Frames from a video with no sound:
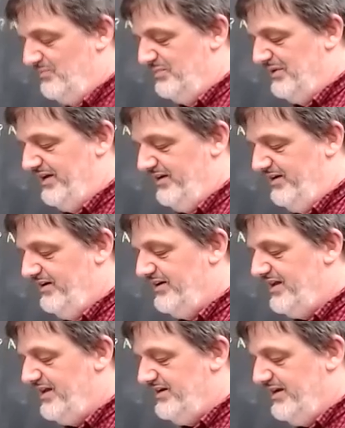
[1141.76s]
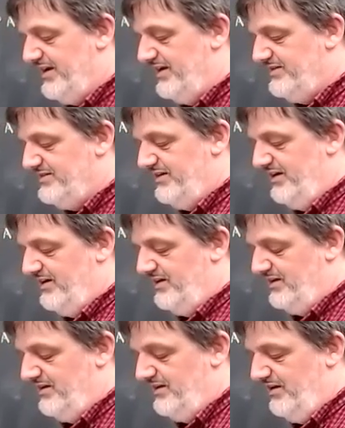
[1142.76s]
but in any case,
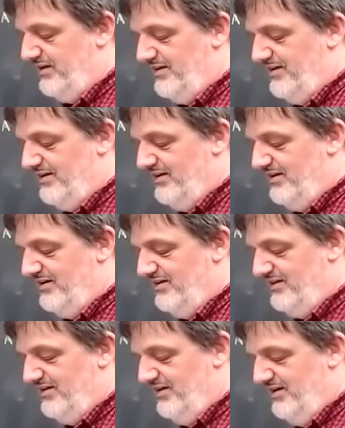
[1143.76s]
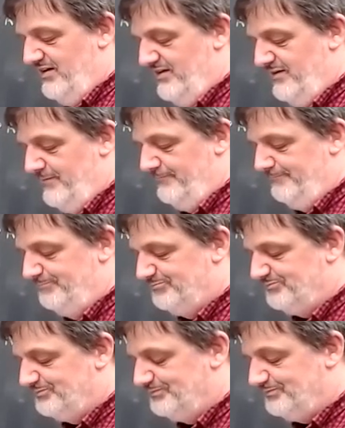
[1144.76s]
uh,
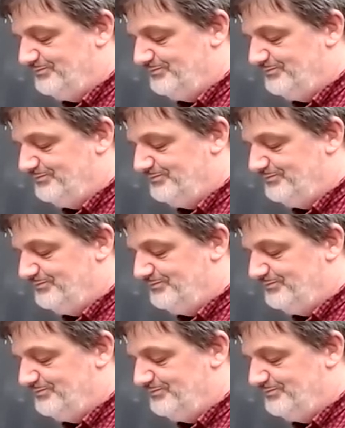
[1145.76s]
um,